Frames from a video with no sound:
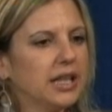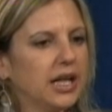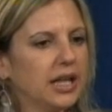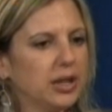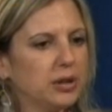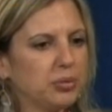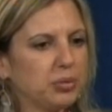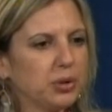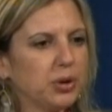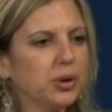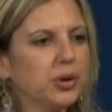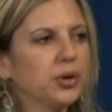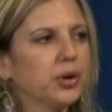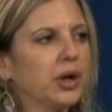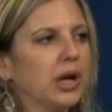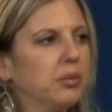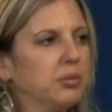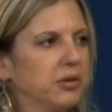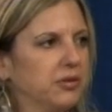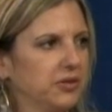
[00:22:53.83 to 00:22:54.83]
a
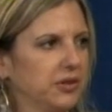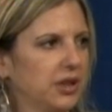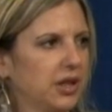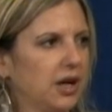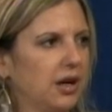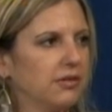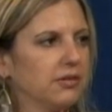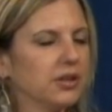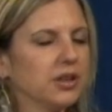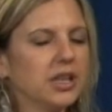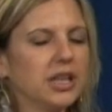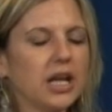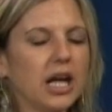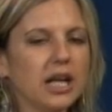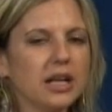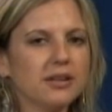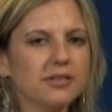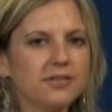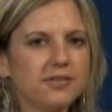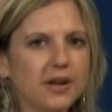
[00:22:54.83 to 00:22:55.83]
program of recovery
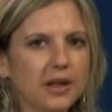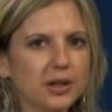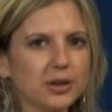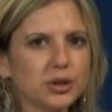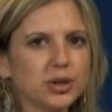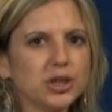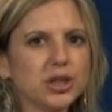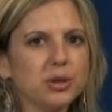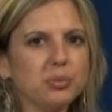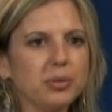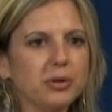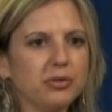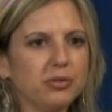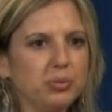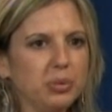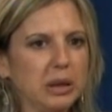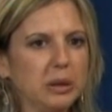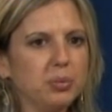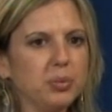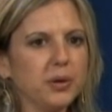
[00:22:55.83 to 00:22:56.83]
and a fellowship of
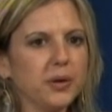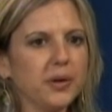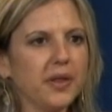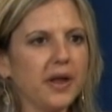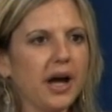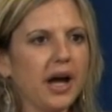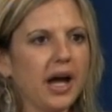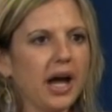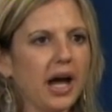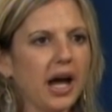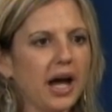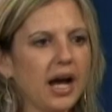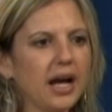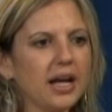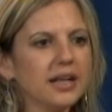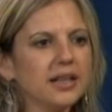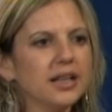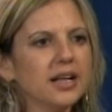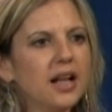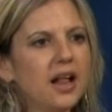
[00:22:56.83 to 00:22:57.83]
people that
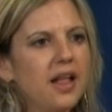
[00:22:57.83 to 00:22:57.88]
had